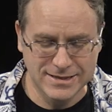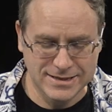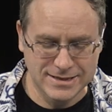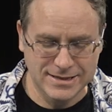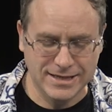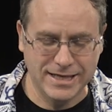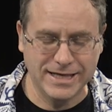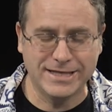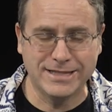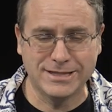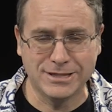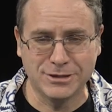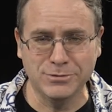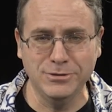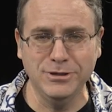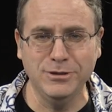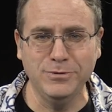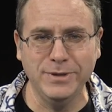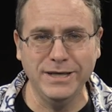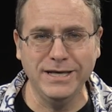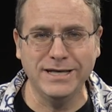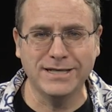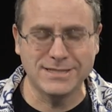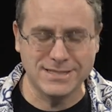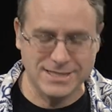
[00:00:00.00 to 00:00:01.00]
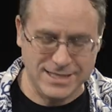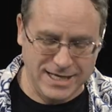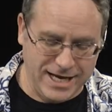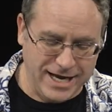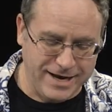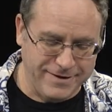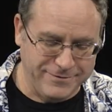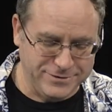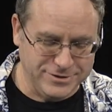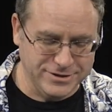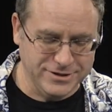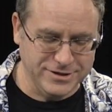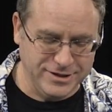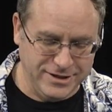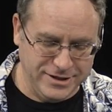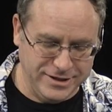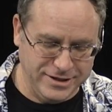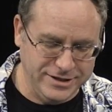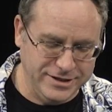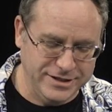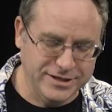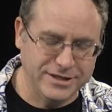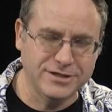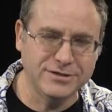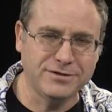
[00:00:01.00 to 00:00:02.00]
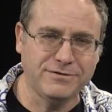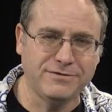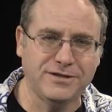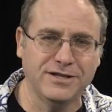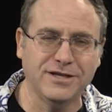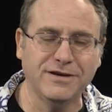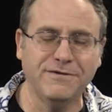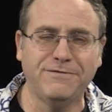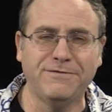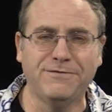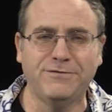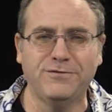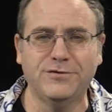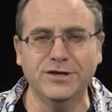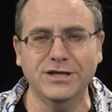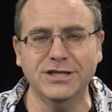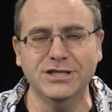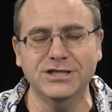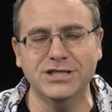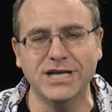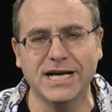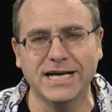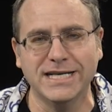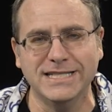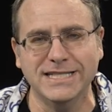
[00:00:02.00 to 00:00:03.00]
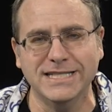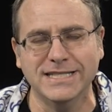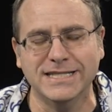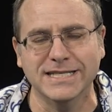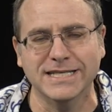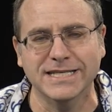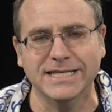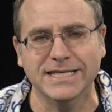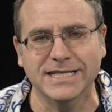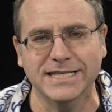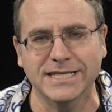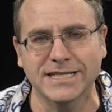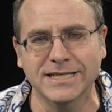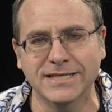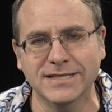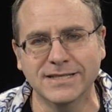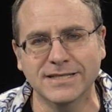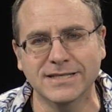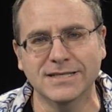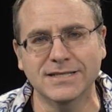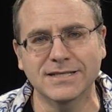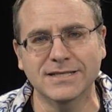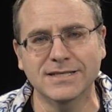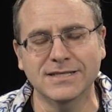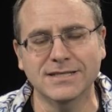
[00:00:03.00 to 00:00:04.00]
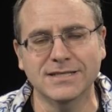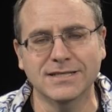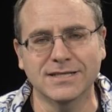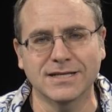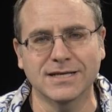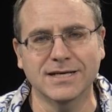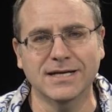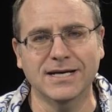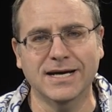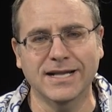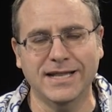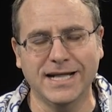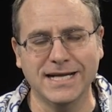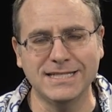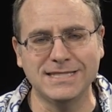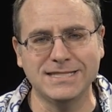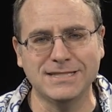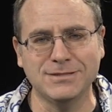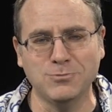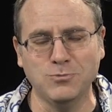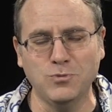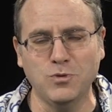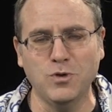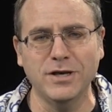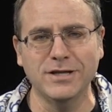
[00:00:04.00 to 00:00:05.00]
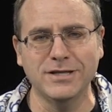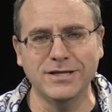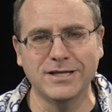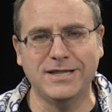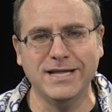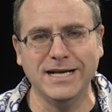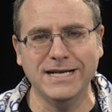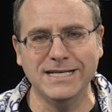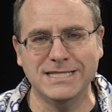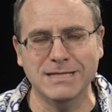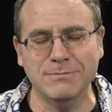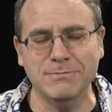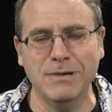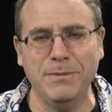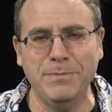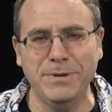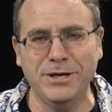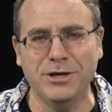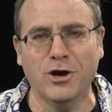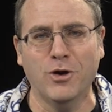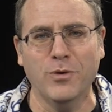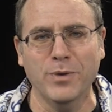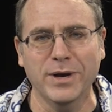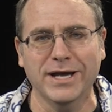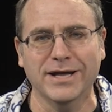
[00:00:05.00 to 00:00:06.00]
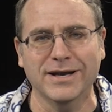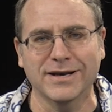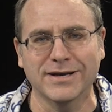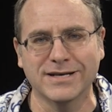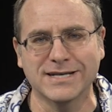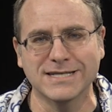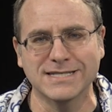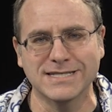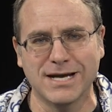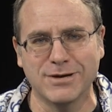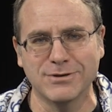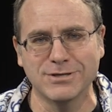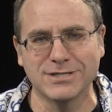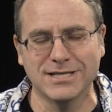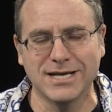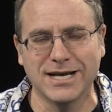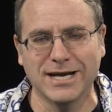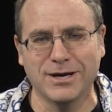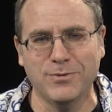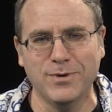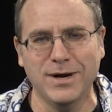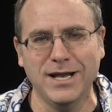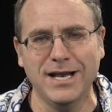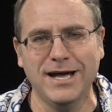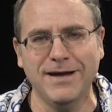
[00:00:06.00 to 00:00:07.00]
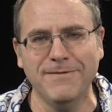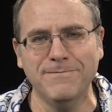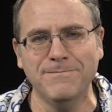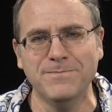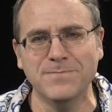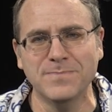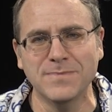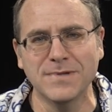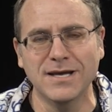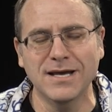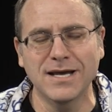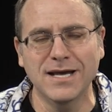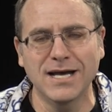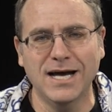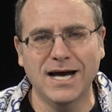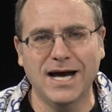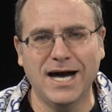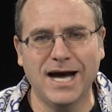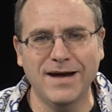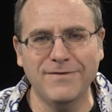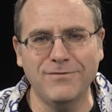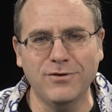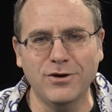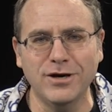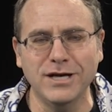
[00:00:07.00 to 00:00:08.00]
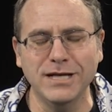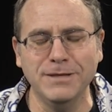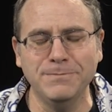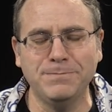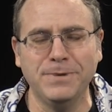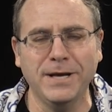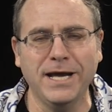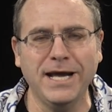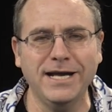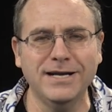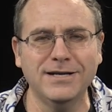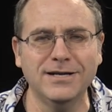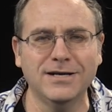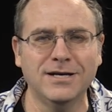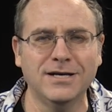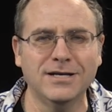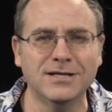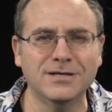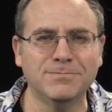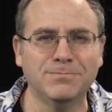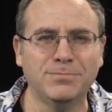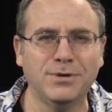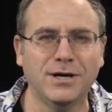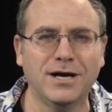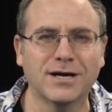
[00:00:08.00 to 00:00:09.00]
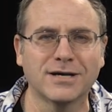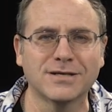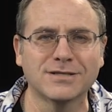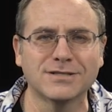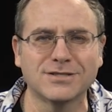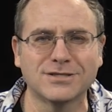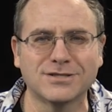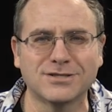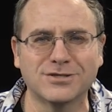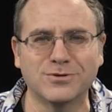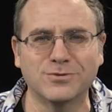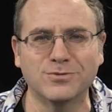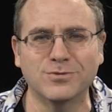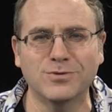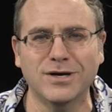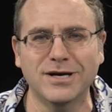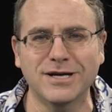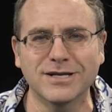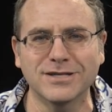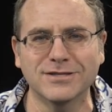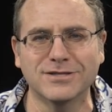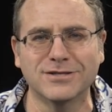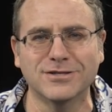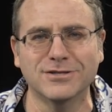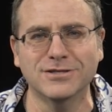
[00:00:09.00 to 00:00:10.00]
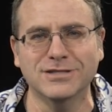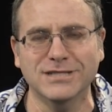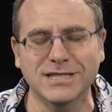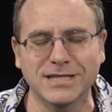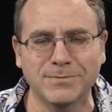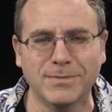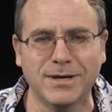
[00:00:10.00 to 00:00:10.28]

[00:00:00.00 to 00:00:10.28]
like 3 weeks after the foot injecty thingy. That's one of the things that made me go in, because I was like, well, I've already paid $100 to run 13